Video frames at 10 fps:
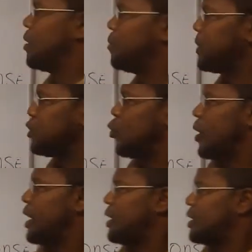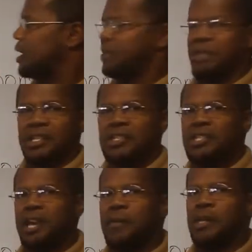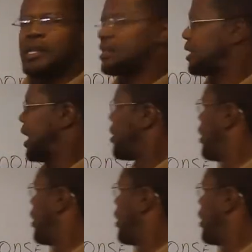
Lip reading: between the stimulus and